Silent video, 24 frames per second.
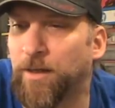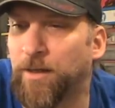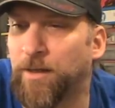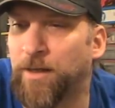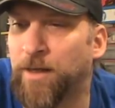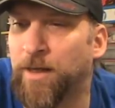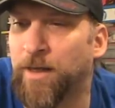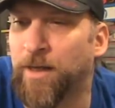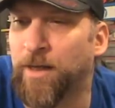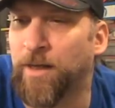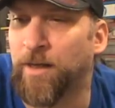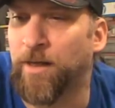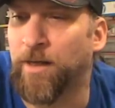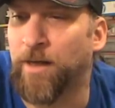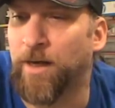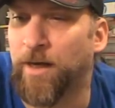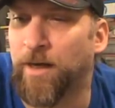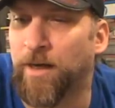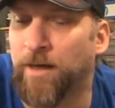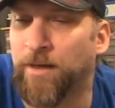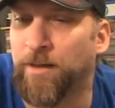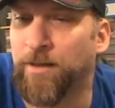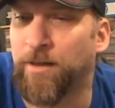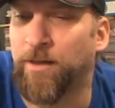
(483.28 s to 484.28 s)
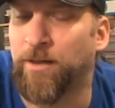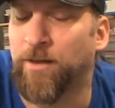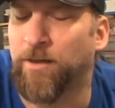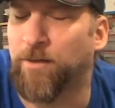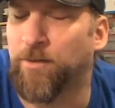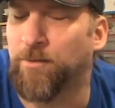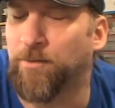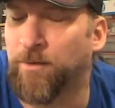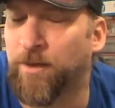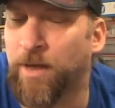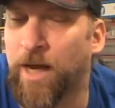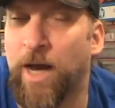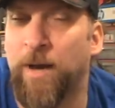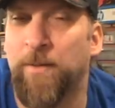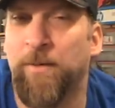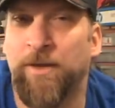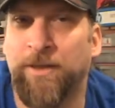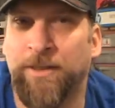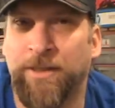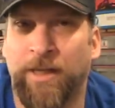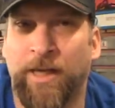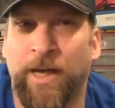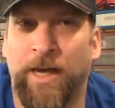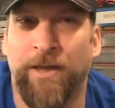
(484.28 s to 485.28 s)
getting, you know,
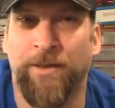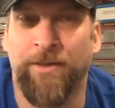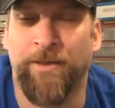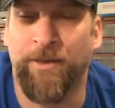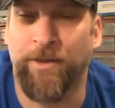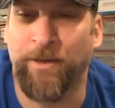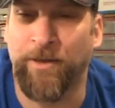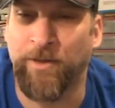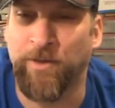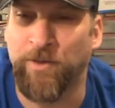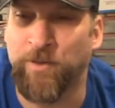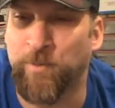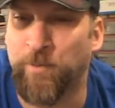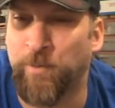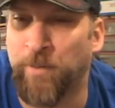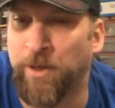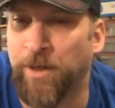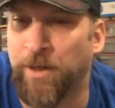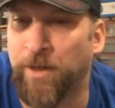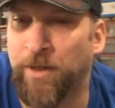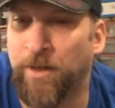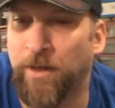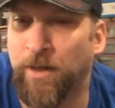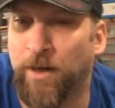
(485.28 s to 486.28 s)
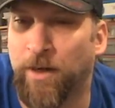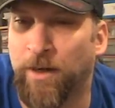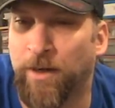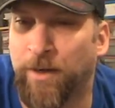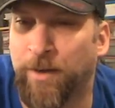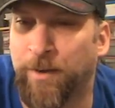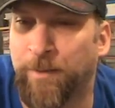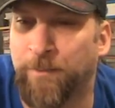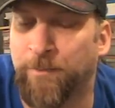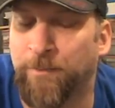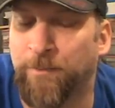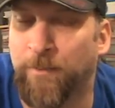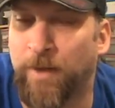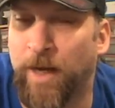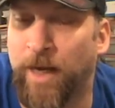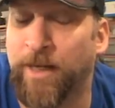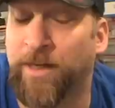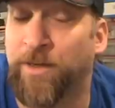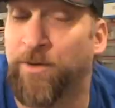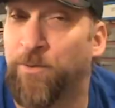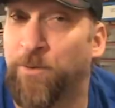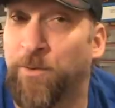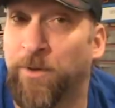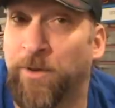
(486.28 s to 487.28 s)
commenting on things, but I
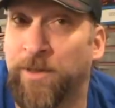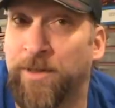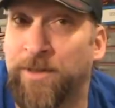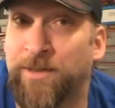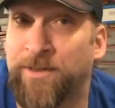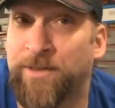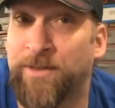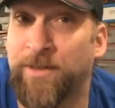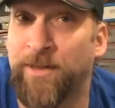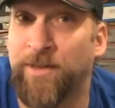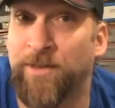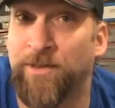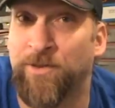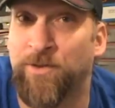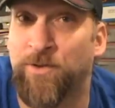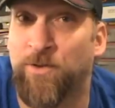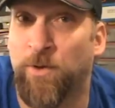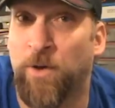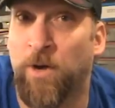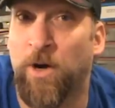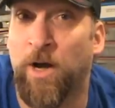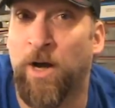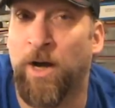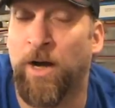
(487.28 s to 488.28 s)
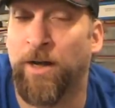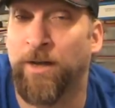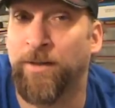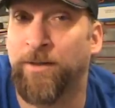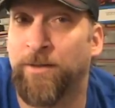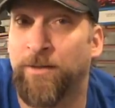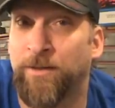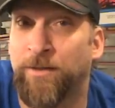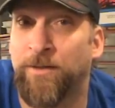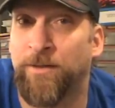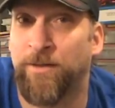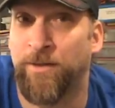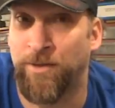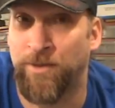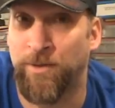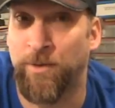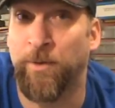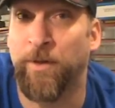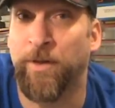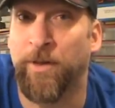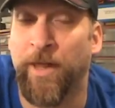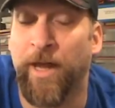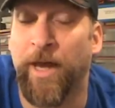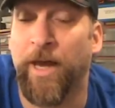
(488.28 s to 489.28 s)
can really see his draw to
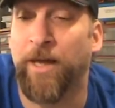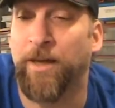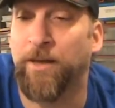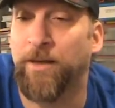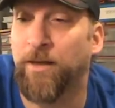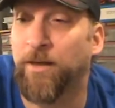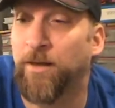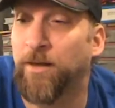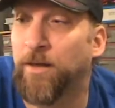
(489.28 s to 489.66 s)
doing that,